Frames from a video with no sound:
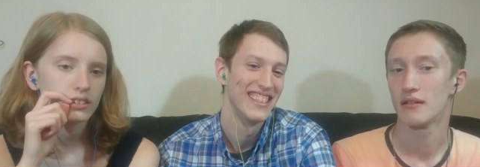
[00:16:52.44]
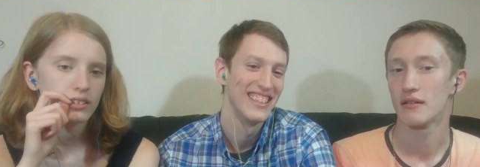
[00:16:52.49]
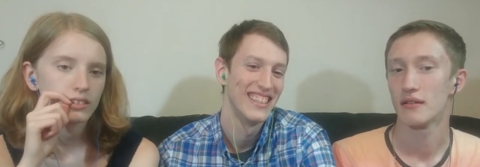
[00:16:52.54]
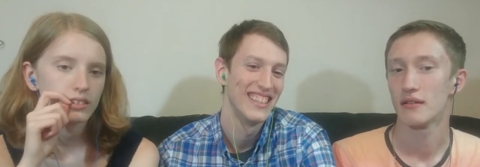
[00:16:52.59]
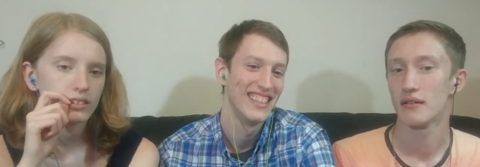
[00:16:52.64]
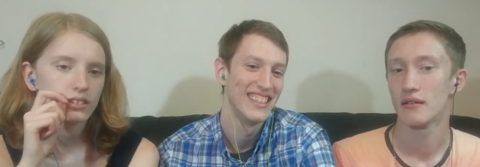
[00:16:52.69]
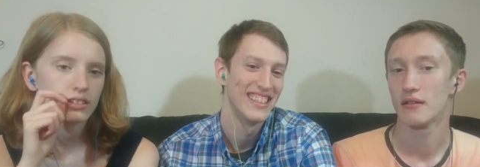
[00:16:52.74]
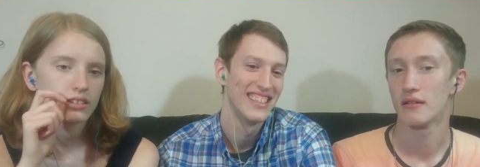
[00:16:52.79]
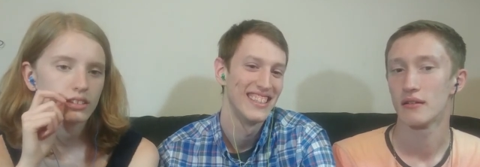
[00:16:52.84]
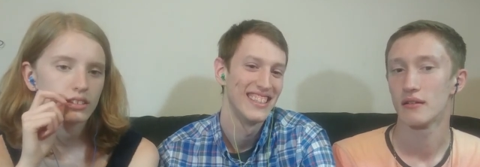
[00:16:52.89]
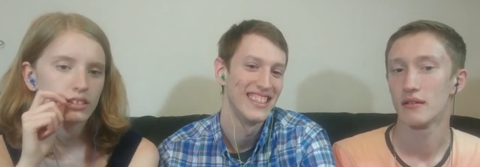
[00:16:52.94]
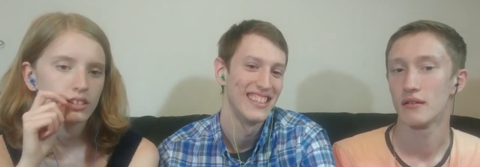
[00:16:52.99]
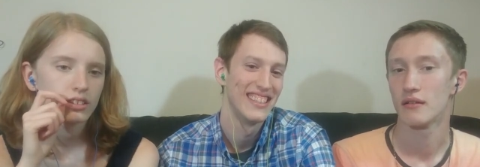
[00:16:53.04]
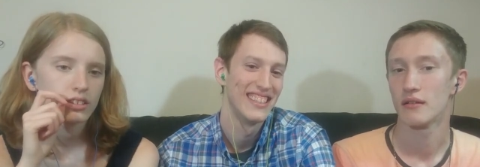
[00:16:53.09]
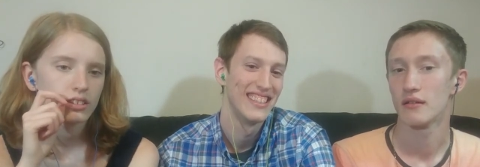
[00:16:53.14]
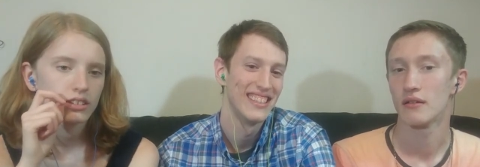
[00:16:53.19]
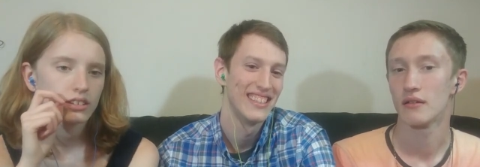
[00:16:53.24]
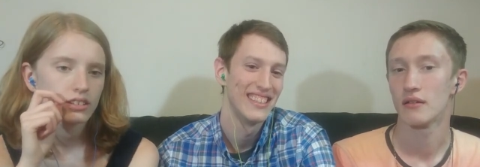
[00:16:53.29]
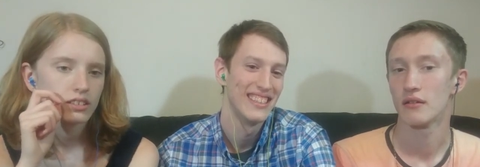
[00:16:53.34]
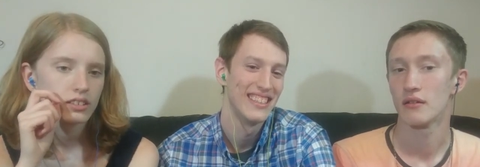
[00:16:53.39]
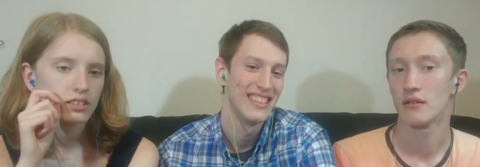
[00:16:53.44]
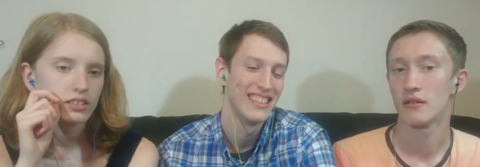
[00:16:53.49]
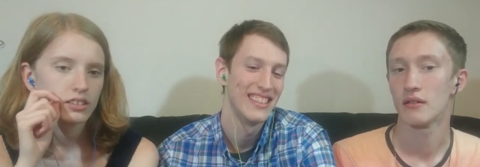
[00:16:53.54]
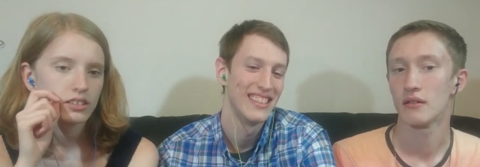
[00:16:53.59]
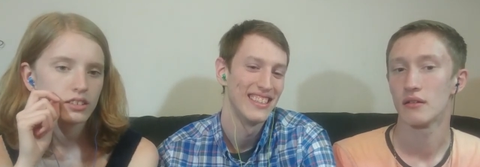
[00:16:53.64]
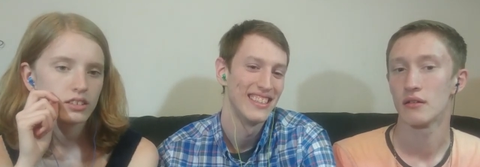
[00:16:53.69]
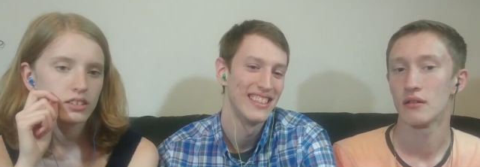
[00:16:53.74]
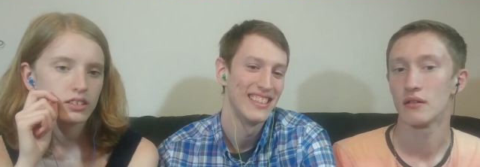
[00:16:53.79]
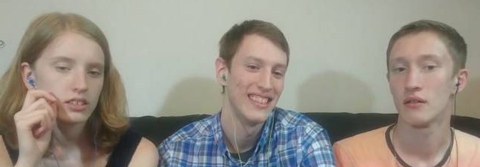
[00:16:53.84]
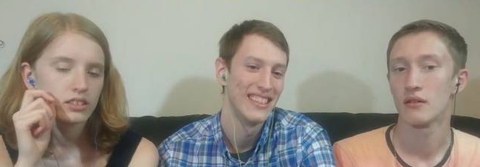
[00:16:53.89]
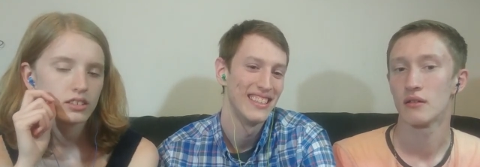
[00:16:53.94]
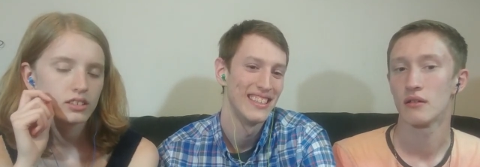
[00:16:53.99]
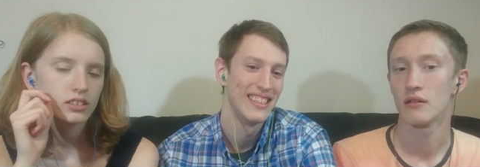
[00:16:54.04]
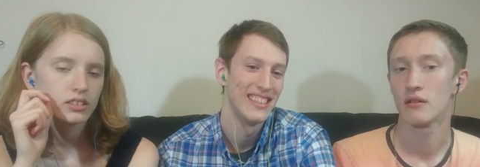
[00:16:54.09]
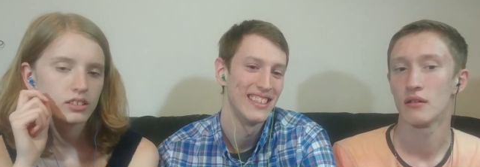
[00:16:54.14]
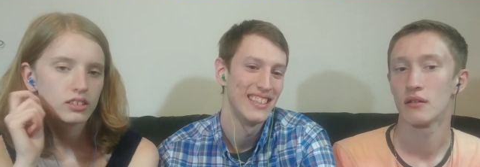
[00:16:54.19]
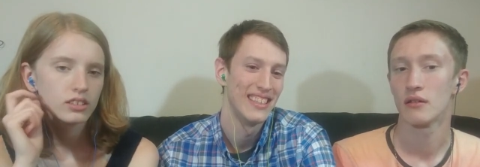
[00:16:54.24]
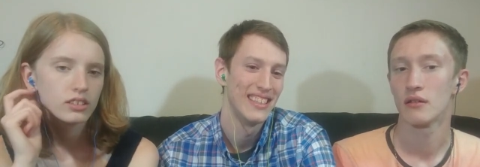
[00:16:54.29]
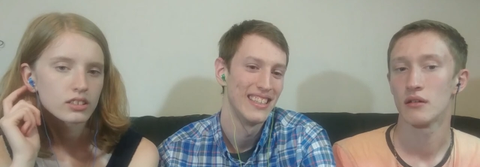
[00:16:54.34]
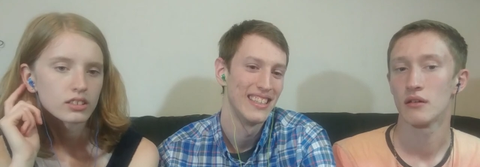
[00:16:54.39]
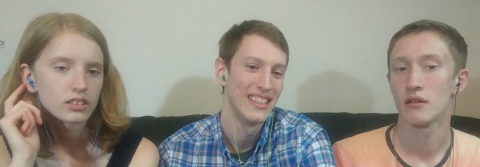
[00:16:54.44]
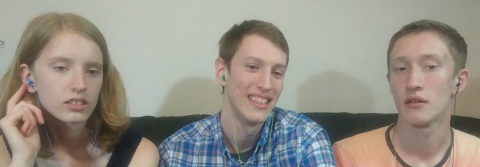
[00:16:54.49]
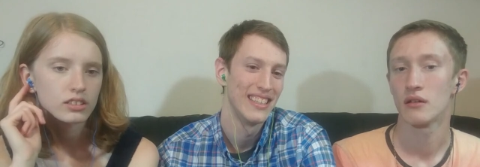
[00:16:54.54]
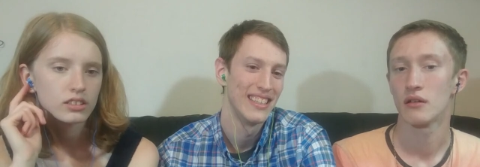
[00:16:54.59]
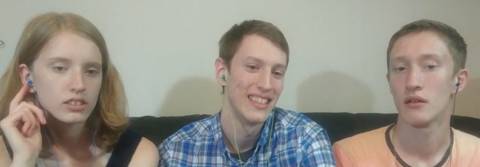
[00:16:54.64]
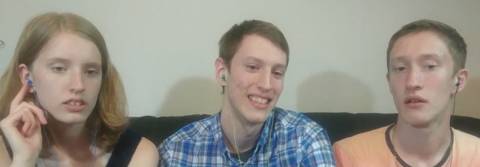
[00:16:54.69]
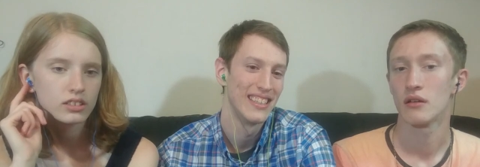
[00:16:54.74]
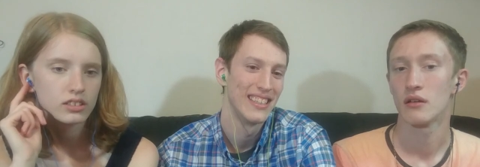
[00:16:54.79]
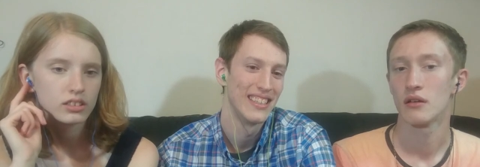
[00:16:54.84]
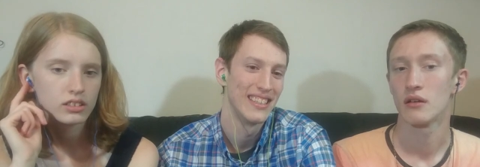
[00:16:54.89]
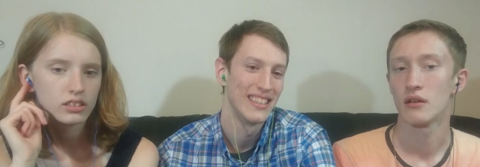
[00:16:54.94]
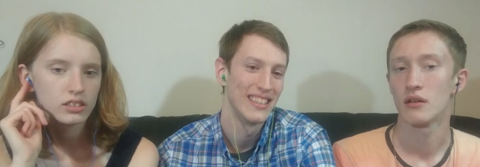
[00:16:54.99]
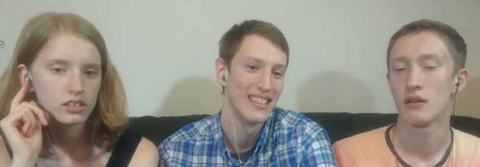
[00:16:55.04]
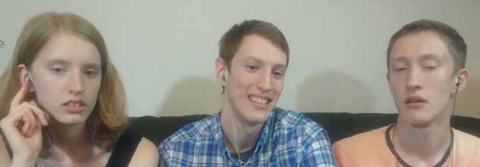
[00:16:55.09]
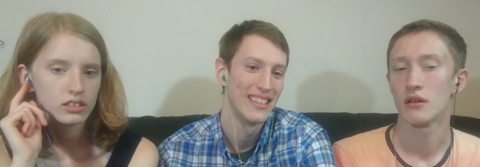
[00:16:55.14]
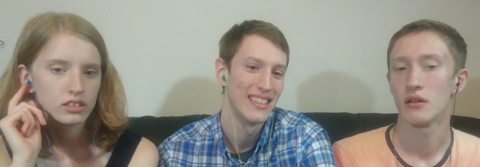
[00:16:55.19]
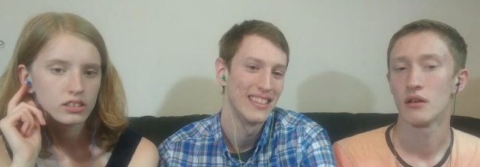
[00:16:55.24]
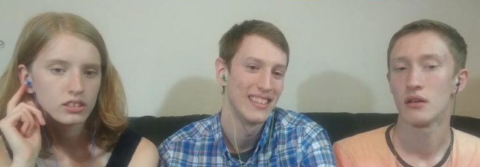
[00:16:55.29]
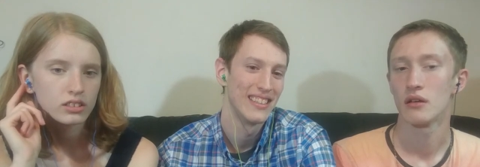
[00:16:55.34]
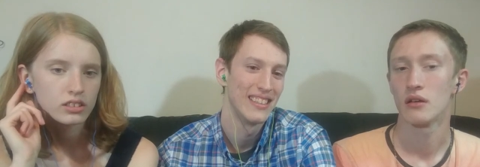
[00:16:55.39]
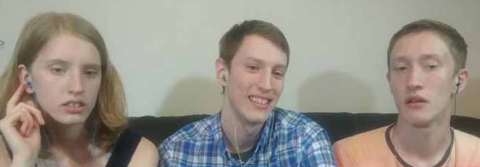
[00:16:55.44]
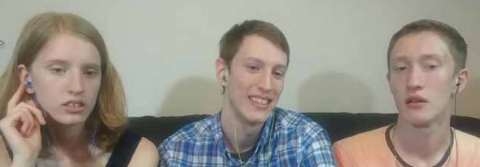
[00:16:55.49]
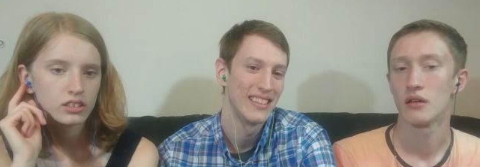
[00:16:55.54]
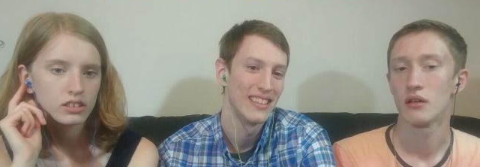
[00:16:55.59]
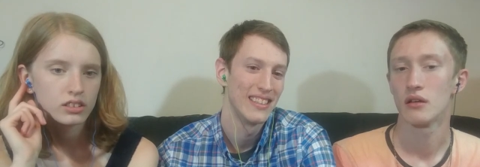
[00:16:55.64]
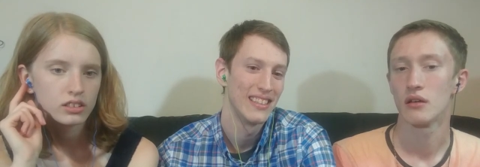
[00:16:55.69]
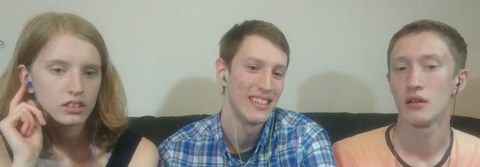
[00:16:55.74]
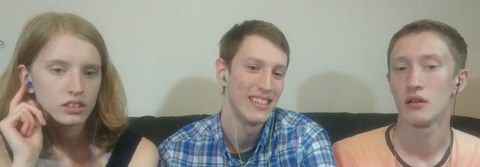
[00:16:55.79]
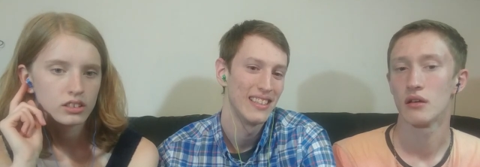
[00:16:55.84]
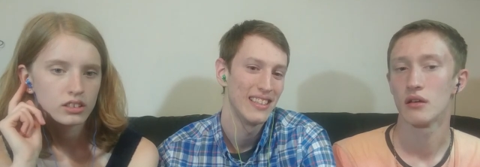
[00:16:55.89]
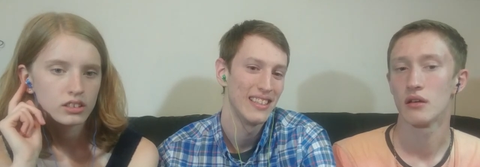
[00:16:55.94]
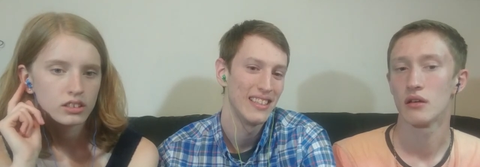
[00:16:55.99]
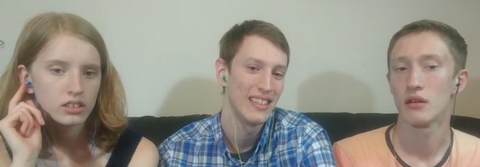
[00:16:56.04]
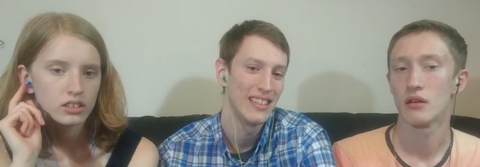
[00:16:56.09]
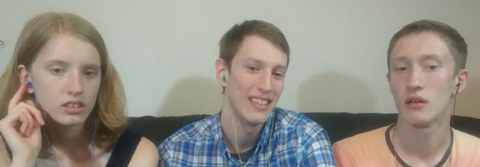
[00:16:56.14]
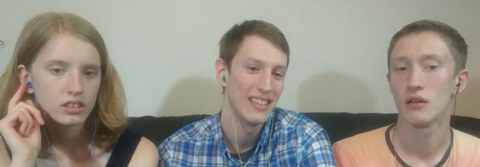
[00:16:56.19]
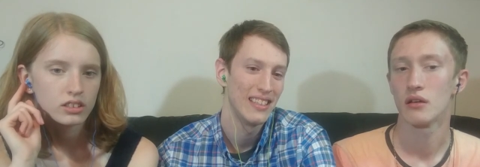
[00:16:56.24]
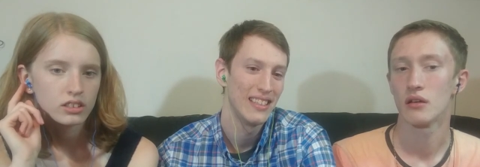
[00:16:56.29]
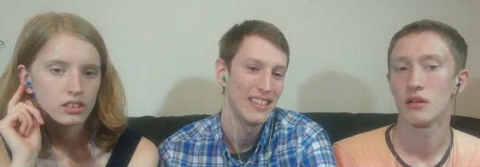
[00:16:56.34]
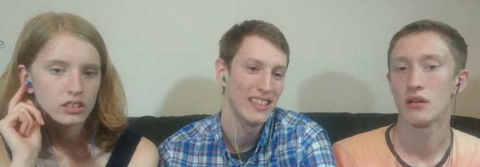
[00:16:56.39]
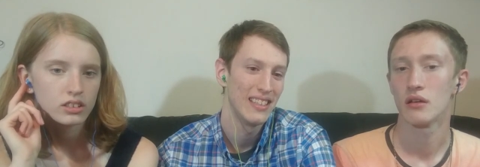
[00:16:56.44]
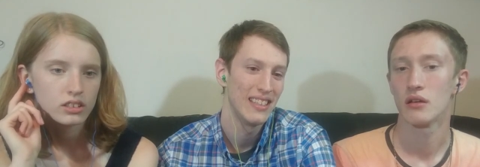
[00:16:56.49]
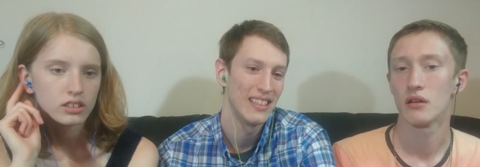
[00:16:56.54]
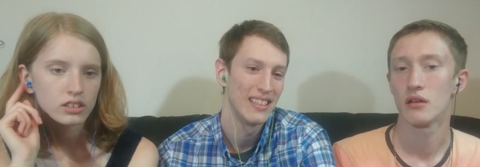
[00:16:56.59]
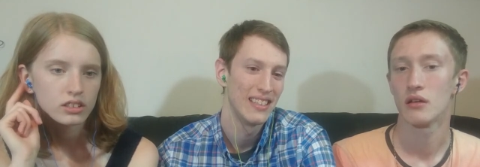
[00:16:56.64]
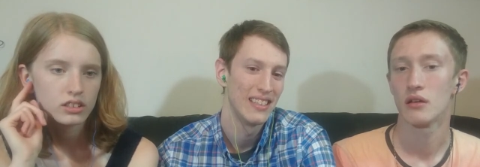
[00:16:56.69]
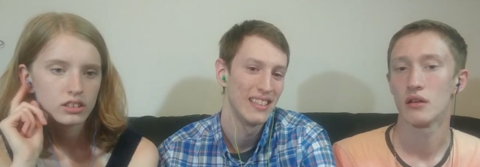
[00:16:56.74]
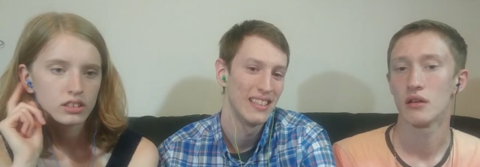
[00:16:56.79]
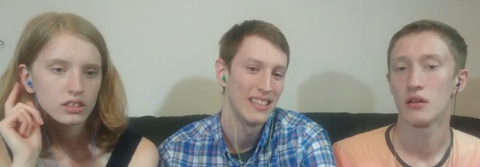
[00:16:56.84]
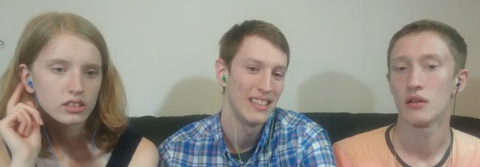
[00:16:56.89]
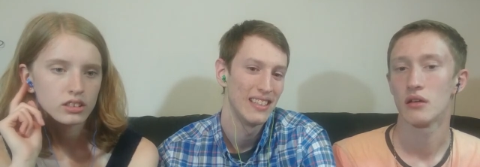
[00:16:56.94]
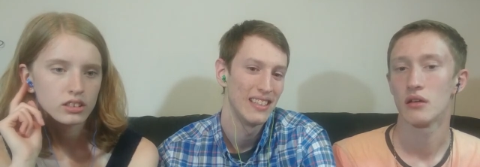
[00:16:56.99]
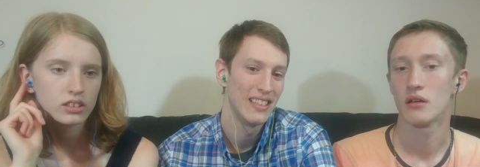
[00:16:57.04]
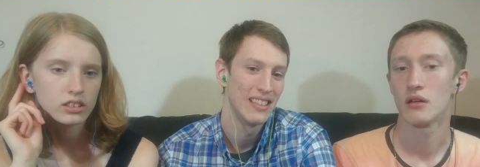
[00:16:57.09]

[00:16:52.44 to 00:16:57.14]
Nothing is said.